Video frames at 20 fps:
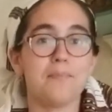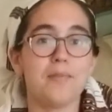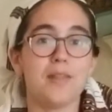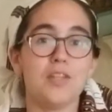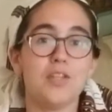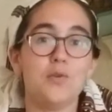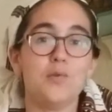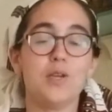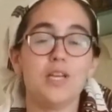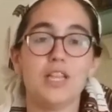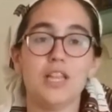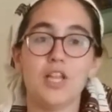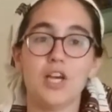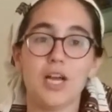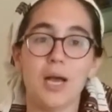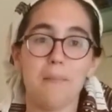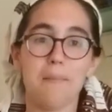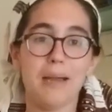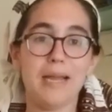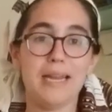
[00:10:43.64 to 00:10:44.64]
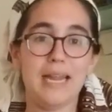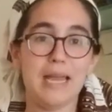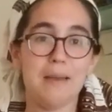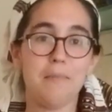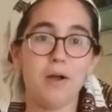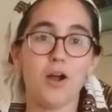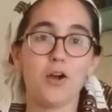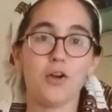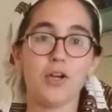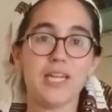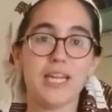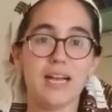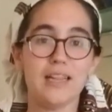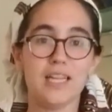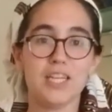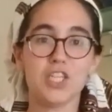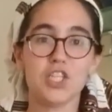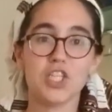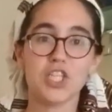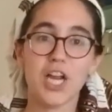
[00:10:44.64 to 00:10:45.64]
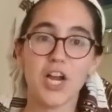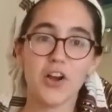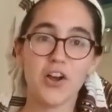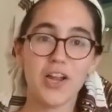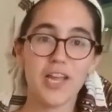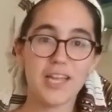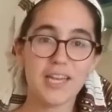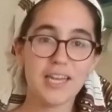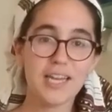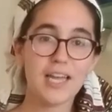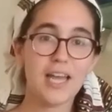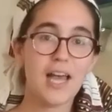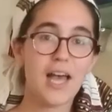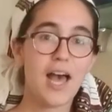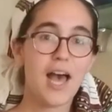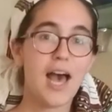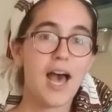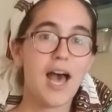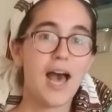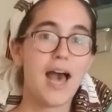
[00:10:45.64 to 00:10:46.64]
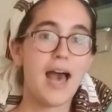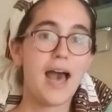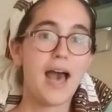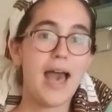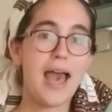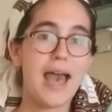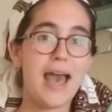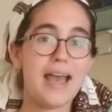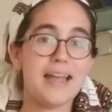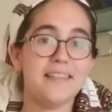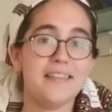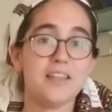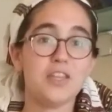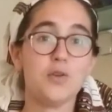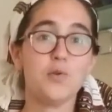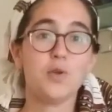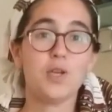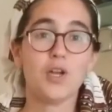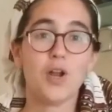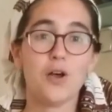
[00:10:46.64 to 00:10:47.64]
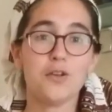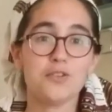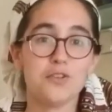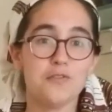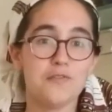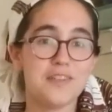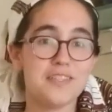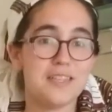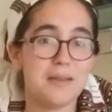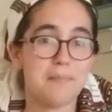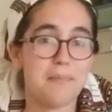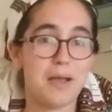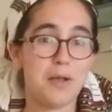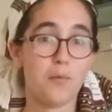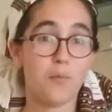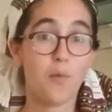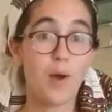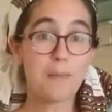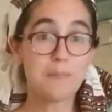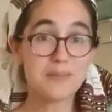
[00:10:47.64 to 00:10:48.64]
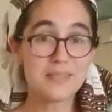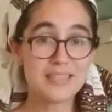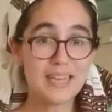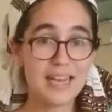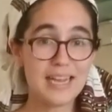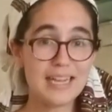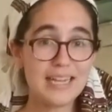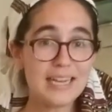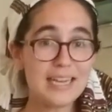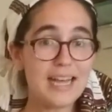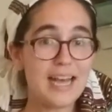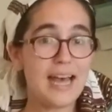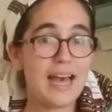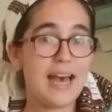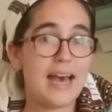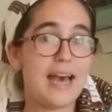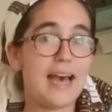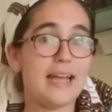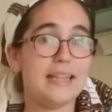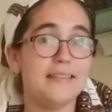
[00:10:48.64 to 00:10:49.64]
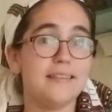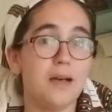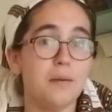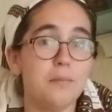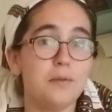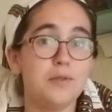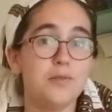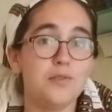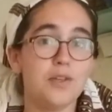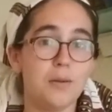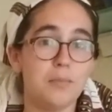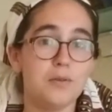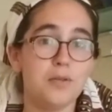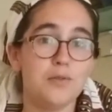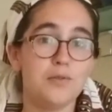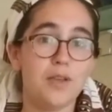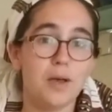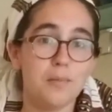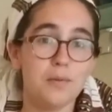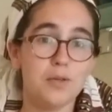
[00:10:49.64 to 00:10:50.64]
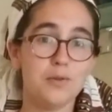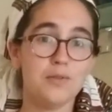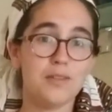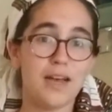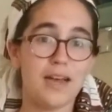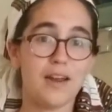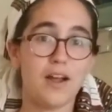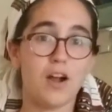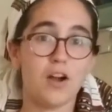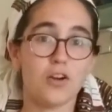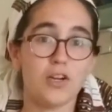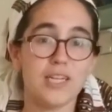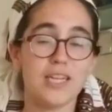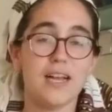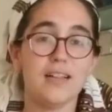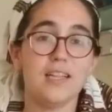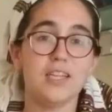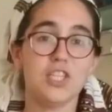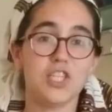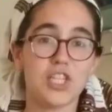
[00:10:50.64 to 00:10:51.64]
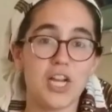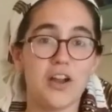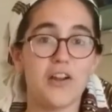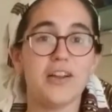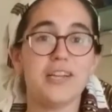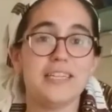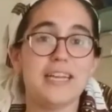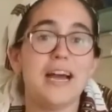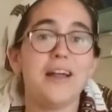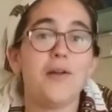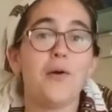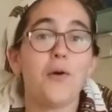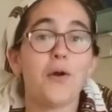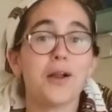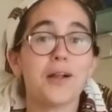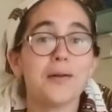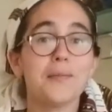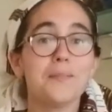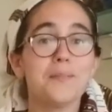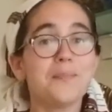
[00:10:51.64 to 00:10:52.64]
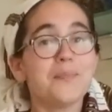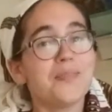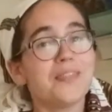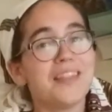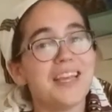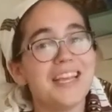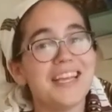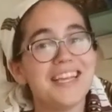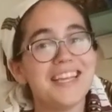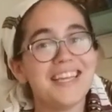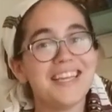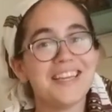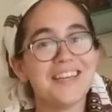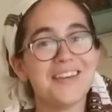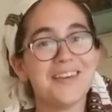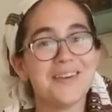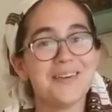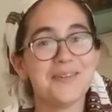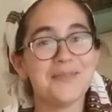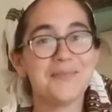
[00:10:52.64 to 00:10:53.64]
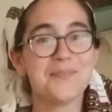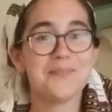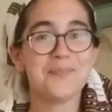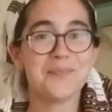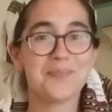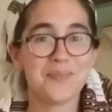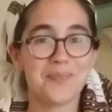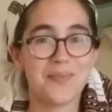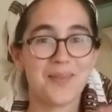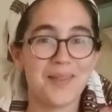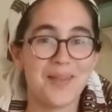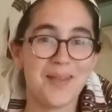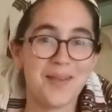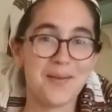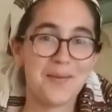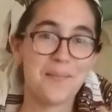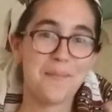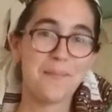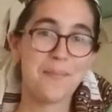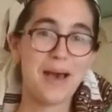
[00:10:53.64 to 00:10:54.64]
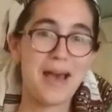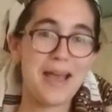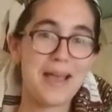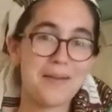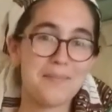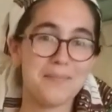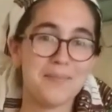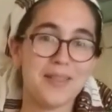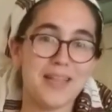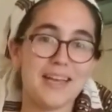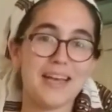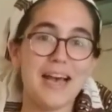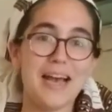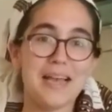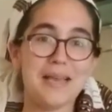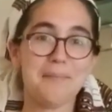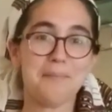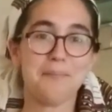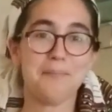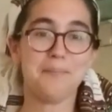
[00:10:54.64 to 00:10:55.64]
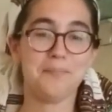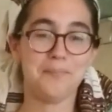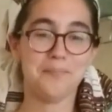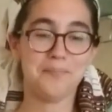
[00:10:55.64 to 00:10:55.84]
You can look up my name, Ariela Sharon. And you can also visit my website at www.arielasharon.org. Thank you. Bye. L'chaim.